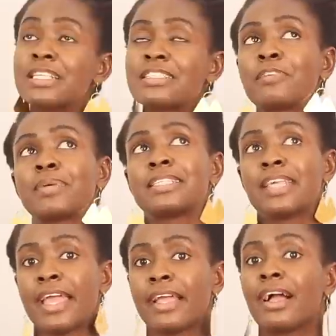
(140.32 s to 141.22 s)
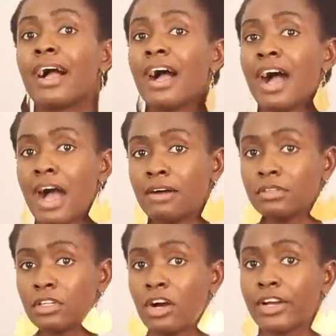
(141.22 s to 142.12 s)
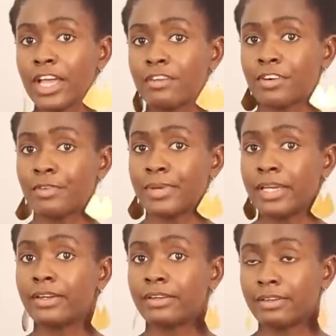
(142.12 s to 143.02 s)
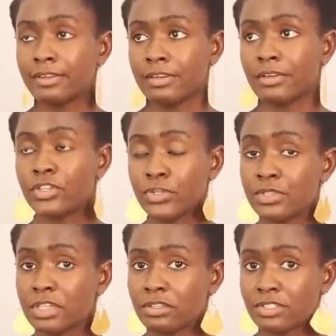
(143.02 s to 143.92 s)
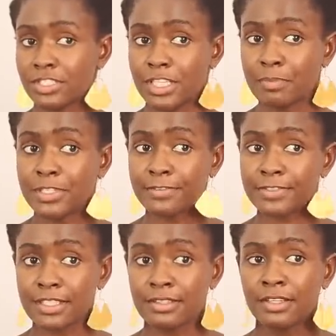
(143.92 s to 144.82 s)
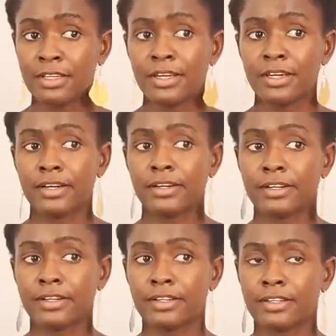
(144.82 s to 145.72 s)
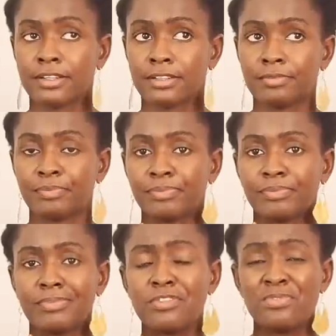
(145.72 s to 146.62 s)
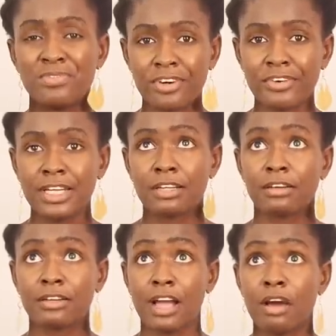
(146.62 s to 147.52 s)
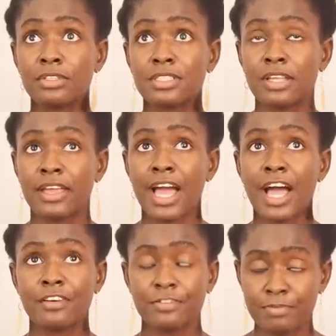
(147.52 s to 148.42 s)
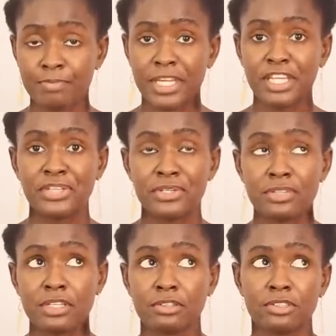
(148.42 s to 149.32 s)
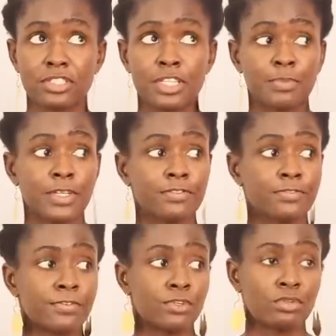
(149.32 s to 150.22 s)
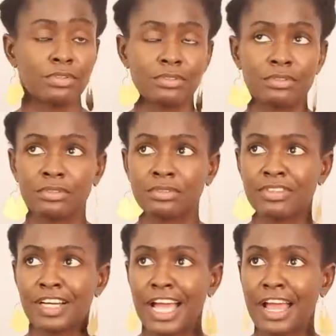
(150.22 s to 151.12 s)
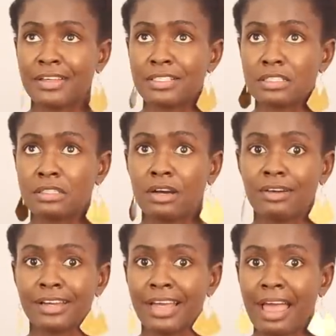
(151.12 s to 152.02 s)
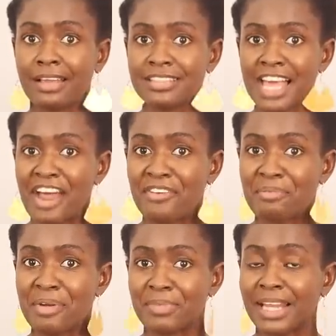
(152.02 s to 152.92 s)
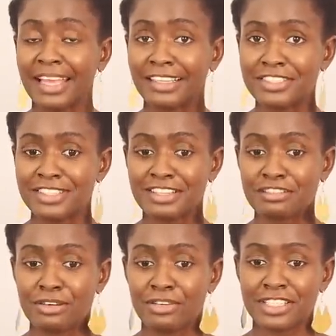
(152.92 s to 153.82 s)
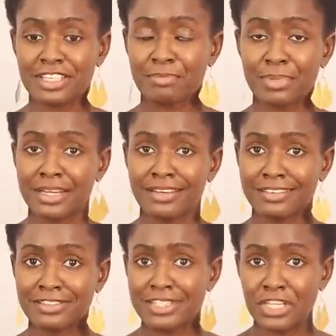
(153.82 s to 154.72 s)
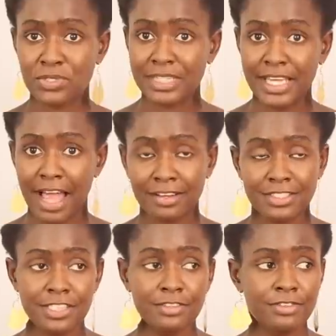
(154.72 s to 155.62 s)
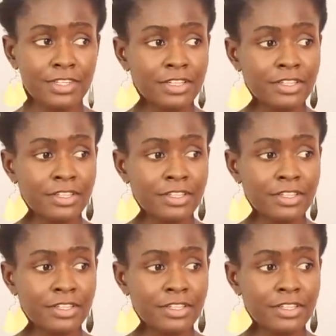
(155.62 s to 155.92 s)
start by saying, how long have I been using contraceptives? Uh, very long. I would say I've been using contraceptive for as long as I remember, like just as long as I've been sexually active.